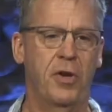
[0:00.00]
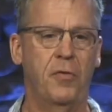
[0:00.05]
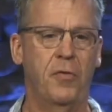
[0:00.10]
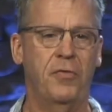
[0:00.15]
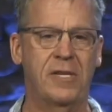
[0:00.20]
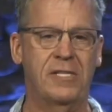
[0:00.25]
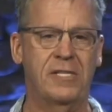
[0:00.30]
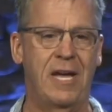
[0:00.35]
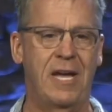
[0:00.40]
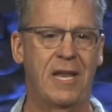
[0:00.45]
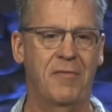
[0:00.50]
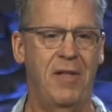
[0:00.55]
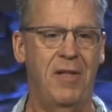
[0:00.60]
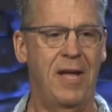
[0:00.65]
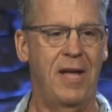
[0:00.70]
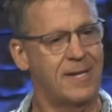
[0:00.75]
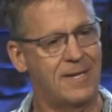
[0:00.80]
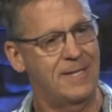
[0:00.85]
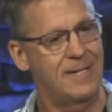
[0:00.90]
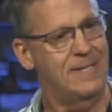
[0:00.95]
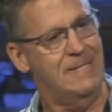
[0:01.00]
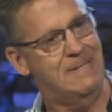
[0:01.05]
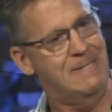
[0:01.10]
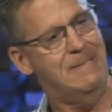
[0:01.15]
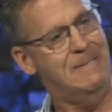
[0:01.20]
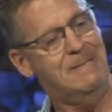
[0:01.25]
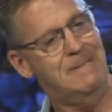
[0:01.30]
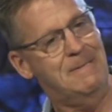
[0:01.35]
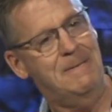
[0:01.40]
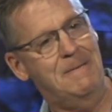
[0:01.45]
earth as kind of like
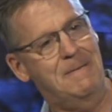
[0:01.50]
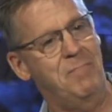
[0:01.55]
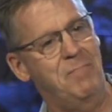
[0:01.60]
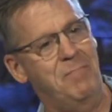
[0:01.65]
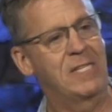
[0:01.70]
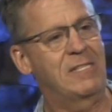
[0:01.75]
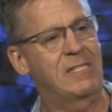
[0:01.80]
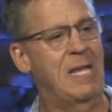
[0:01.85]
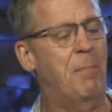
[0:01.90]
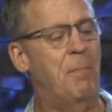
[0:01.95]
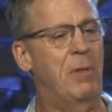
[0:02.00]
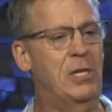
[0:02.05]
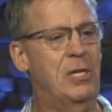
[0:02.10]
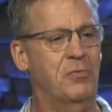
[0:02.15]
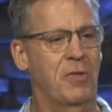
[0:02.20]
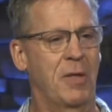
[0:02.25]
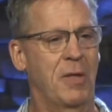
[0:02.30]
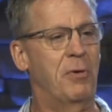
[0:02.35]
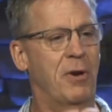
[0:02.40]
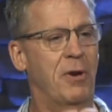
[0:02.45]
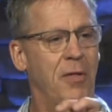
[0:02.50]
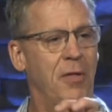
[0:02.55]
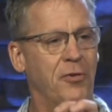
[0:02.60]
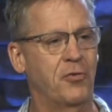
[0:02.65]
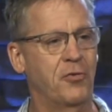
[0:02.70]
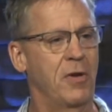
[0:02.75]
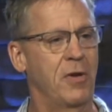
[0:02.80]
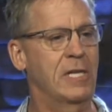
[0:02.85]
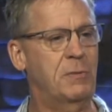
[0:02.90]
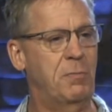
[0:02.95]
it's that place where they put all the
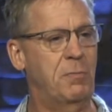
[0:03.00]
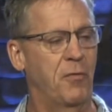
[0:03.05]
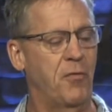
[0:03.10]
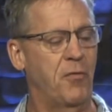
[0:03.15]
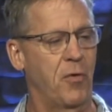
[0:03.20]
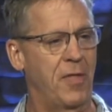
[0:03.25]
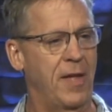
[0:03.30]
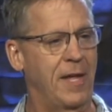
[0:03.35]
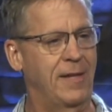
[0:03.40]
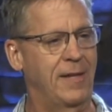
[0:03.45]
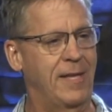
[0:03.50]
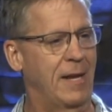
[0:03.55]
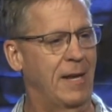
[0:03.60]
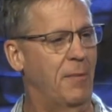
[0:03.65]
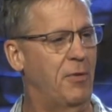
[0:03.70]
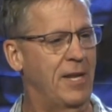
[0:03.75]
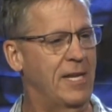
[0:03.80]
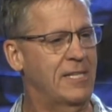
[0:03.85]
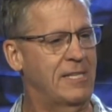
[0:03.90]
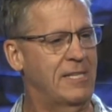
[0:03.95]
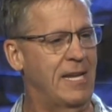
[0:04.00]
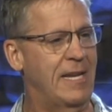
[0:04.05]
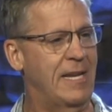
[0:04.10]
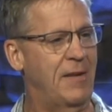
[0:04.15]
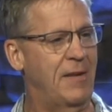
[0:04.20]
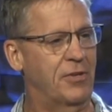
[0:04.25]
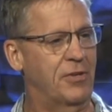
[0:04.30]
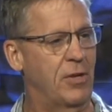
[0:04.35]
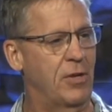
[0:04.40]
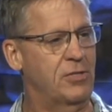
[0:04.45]
drunks before they get up the next day and
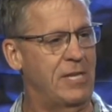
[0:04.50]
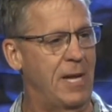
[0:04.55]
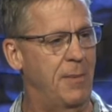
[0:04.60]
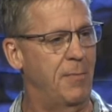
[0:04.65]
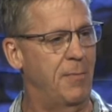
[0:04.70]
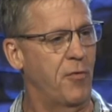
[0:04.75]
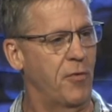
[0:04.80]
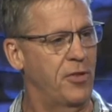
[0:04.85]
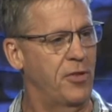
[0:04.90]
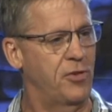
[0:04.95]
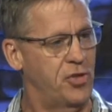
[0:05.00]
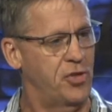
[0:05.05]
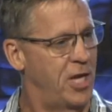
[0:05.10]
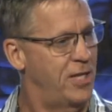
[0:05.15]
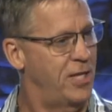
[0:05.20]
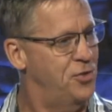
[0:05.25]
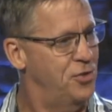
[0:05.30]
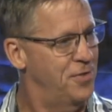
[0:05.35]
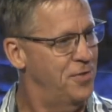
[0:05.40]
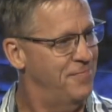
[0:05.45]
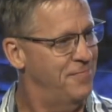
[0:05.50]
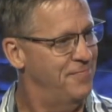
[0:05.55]
have to go stand before the judge.